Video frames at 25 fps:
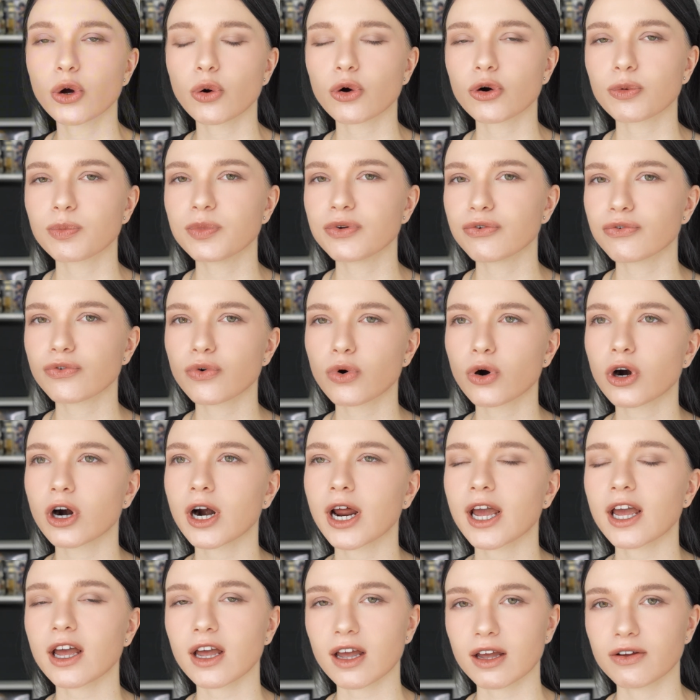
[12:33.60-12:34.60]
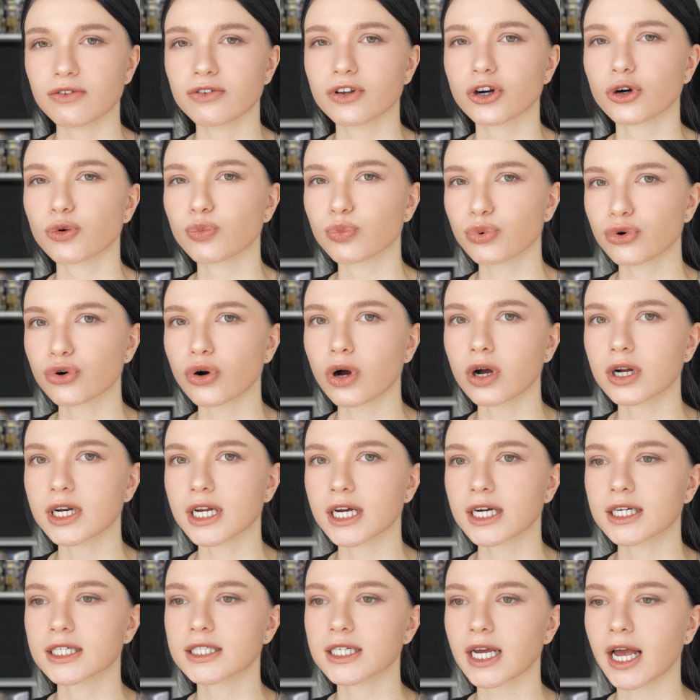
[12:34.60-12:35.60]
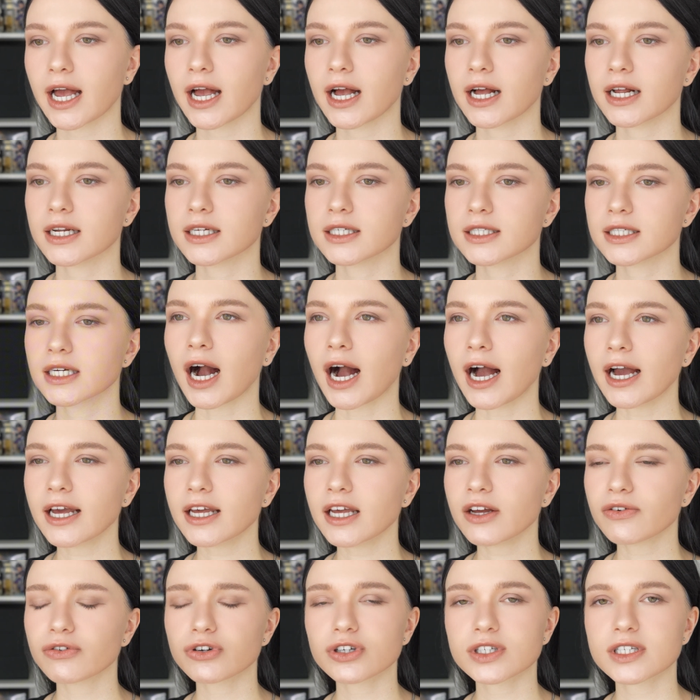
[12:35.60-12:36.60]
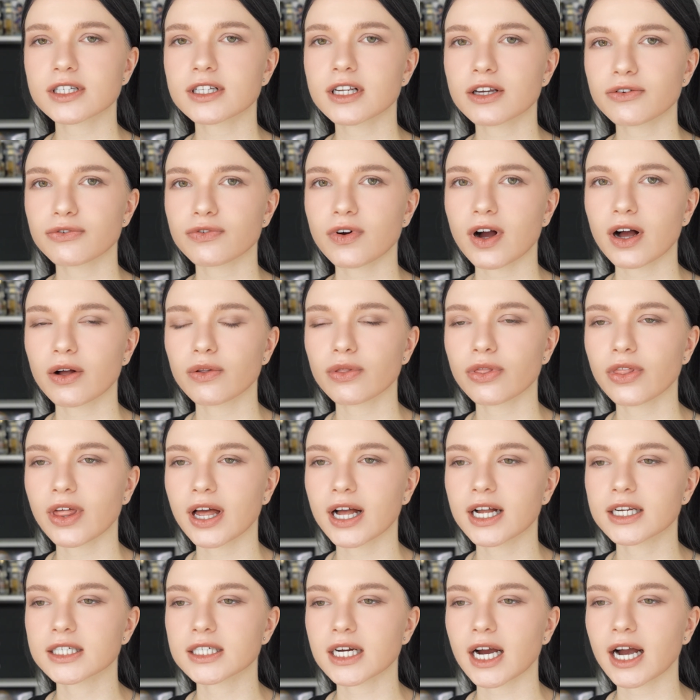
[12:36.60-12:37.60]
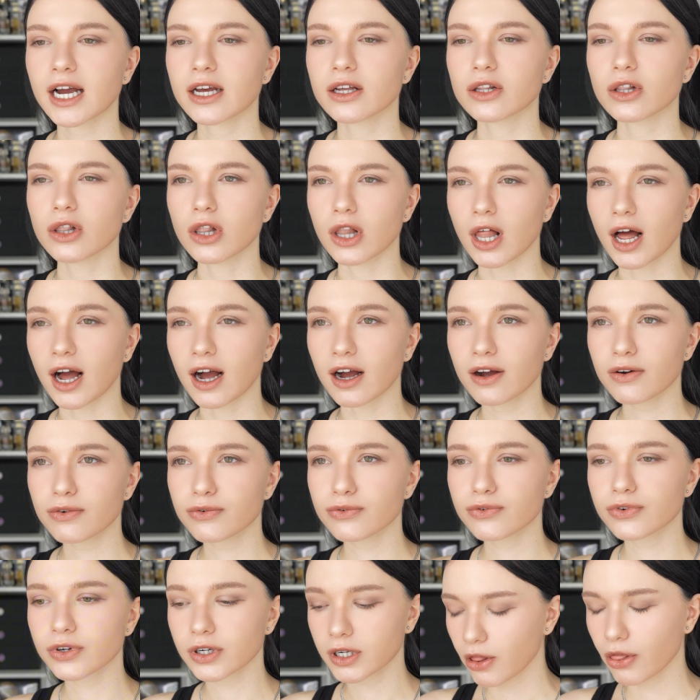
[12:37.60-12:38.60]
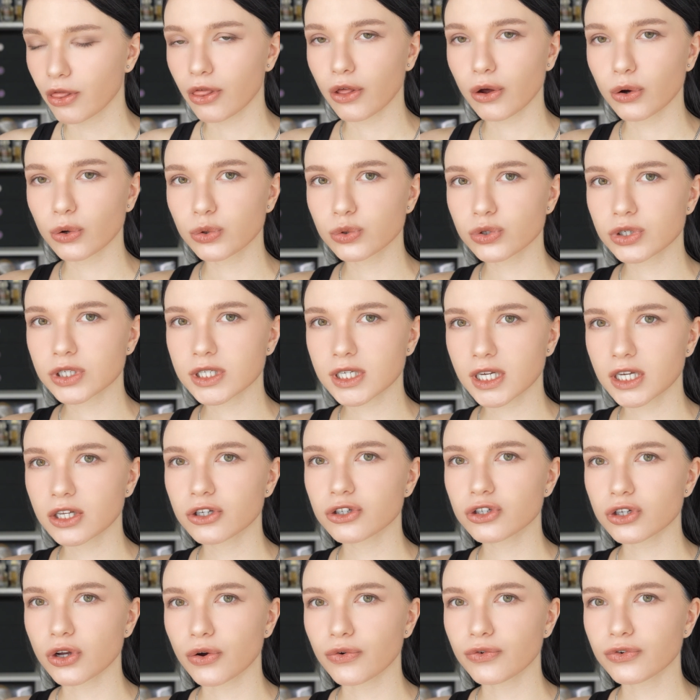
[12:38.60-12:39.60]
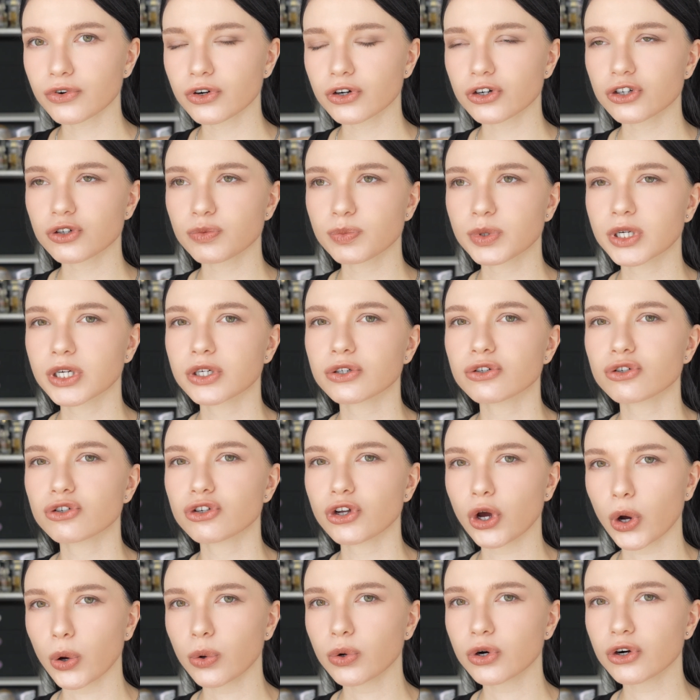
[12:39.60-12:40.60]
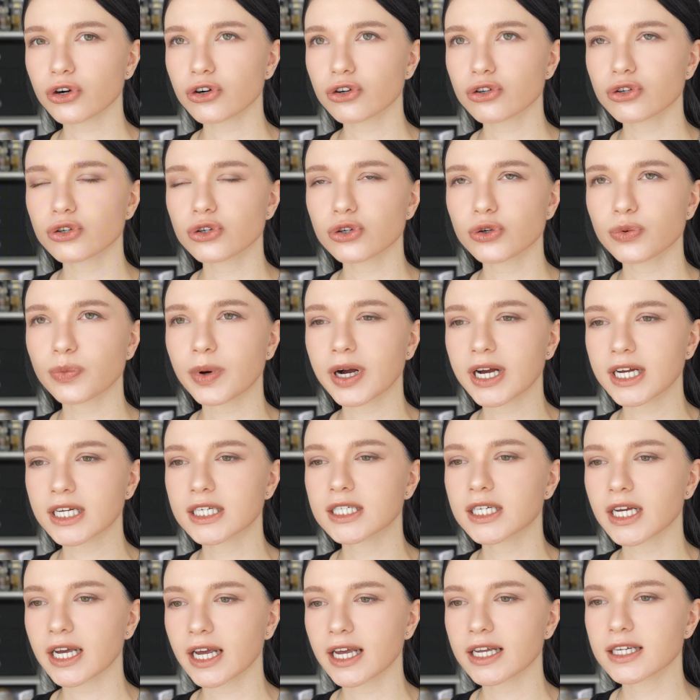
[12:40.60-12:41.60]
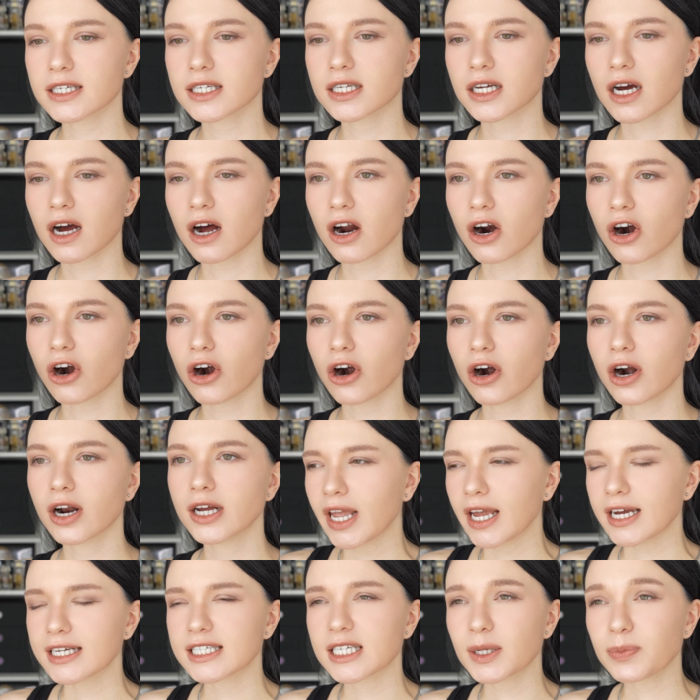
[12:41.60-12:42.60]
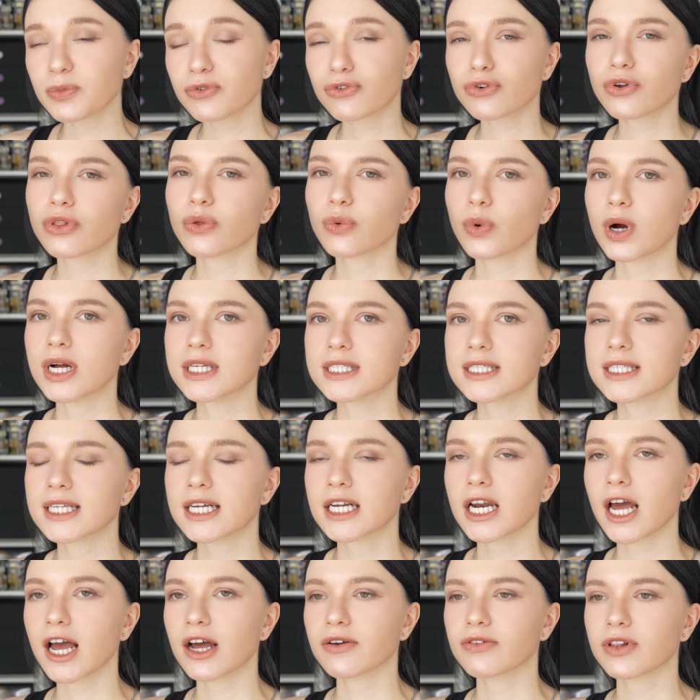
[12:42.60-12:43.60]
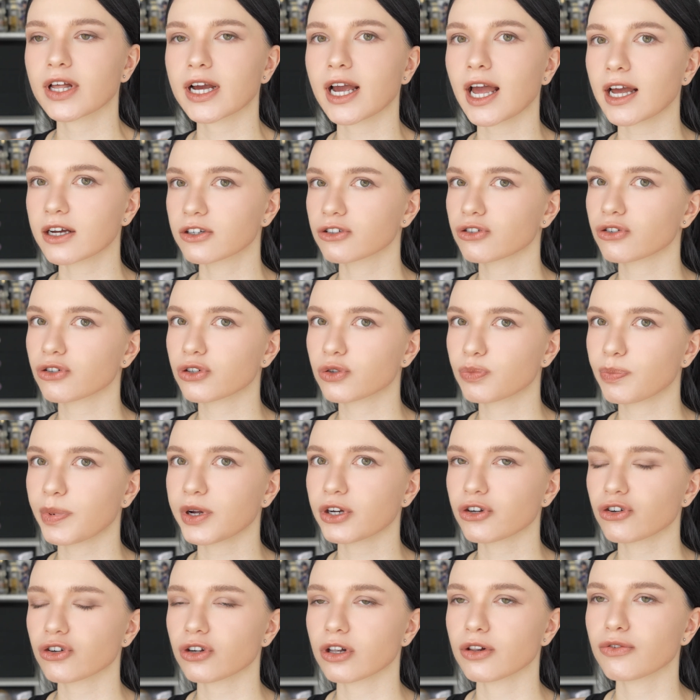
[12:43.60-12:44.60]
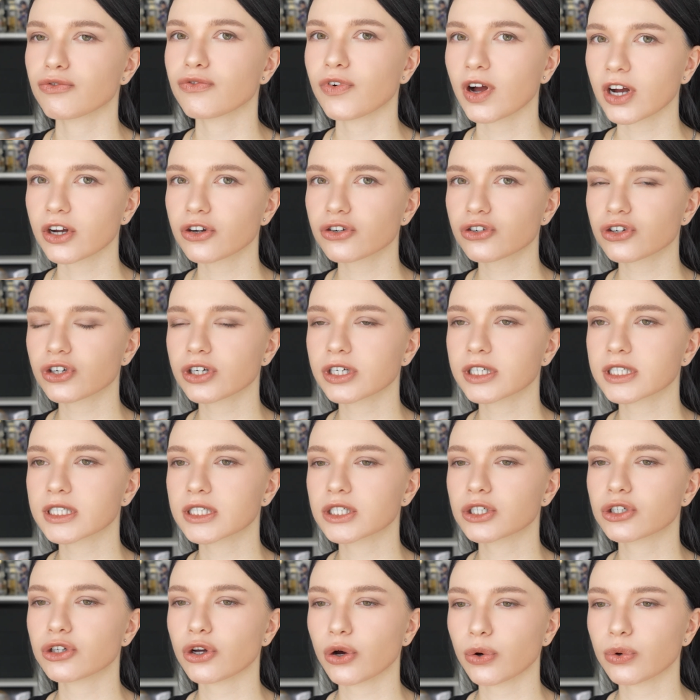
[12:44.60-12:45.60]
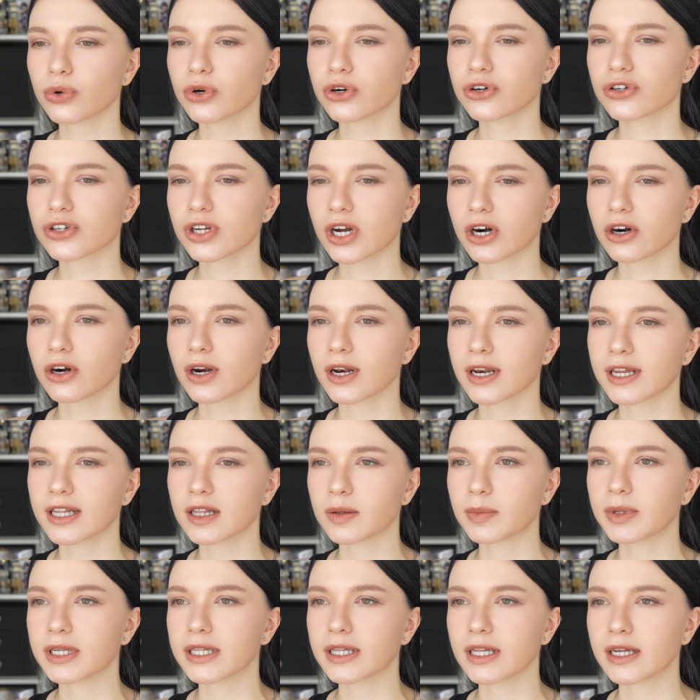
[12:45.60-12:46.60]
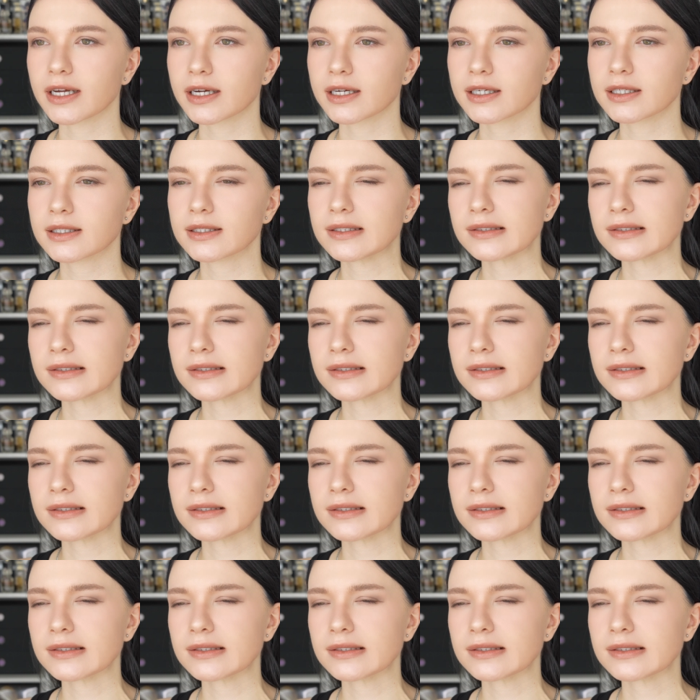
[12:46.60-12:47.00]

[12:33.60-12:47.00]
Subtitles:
or before a heavier product, and I have recently found that I love those skin softeners because toners, to my taste, are, except for the ones that have like extra special functions, toners are a little bit like,